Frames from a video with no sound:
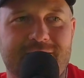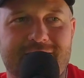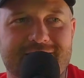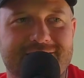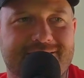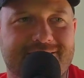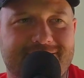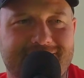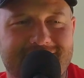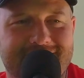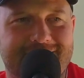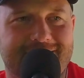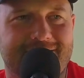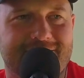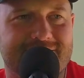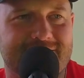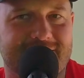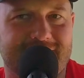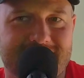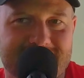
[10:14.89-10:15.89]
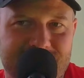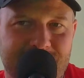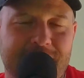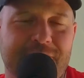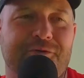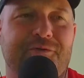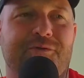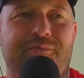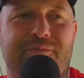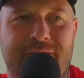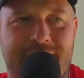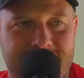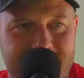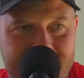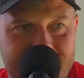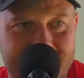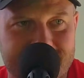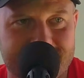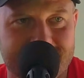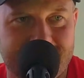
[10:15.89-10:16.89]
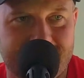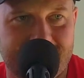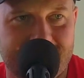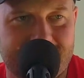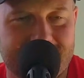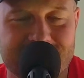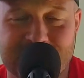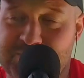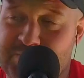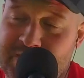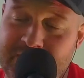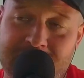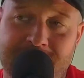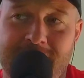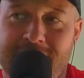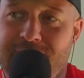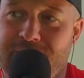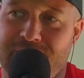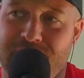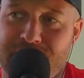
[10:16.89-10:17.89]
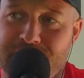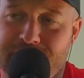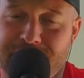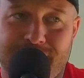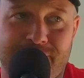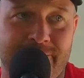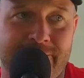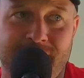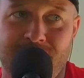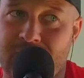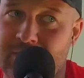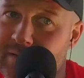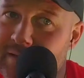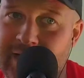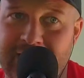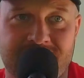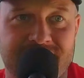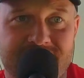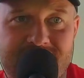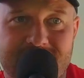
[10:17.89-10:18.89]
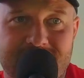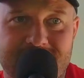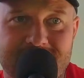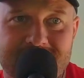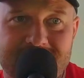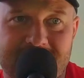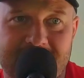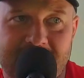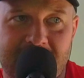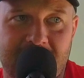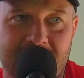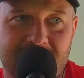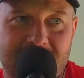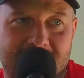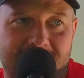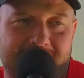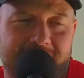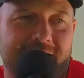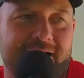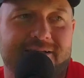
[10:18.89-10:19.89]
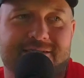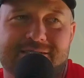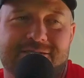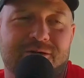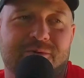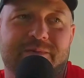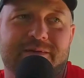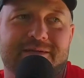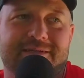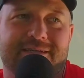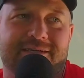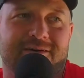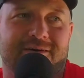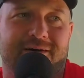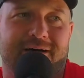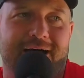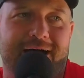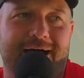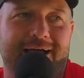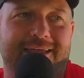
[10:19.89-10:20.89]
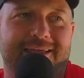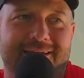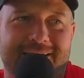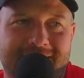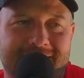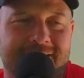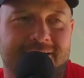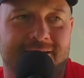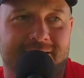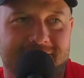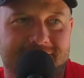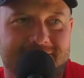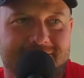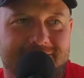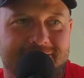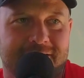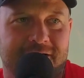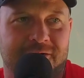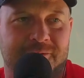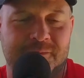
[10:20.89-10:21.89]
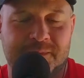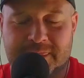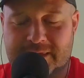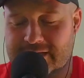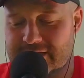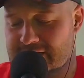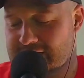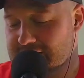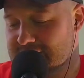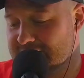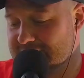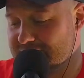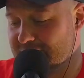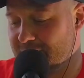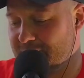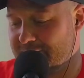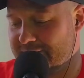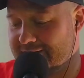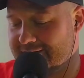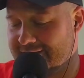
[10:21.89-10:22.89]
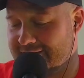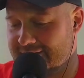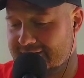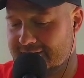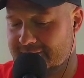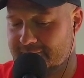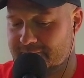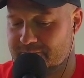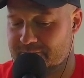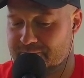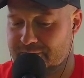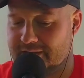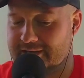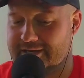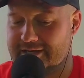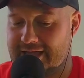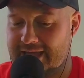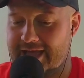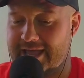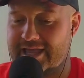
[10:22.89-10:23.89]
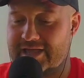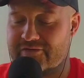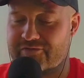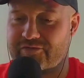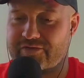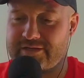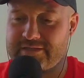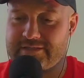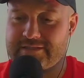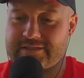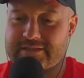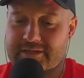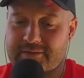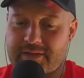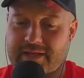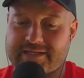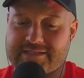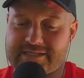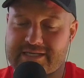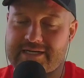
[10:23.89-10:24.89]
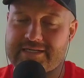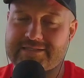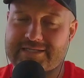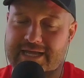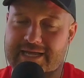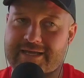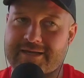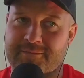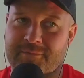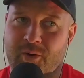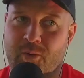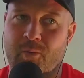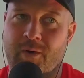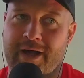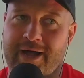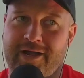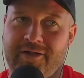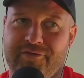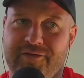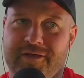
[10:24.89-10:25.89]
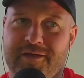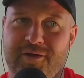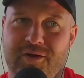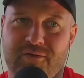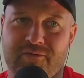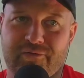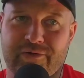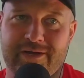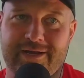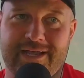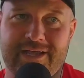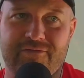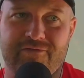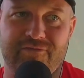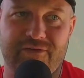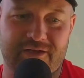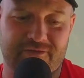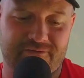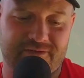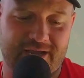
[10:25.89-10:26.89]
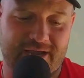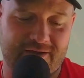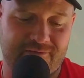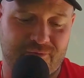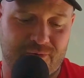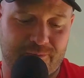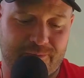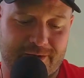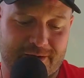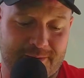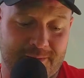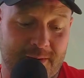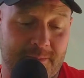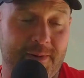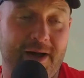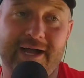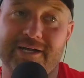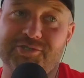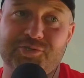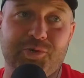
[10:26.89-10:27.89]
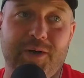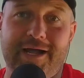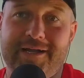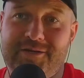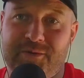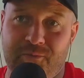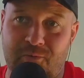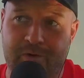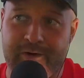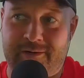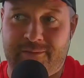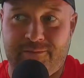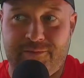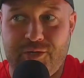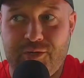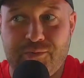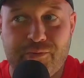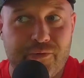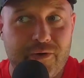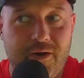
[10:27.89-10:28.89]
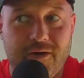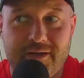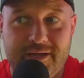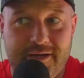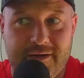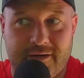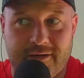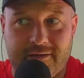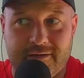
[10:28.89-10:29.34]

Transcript: He doesn't need it. I was like, he's my older brother. Yeah. He's been my older brother my whole life. You know, I, it's no big deal. I can handle it, you know? So, but, uh, but yeah, if it's going to take him a while to get over it, if, if Dave won't pick him up, I tried to warn him. You were all here.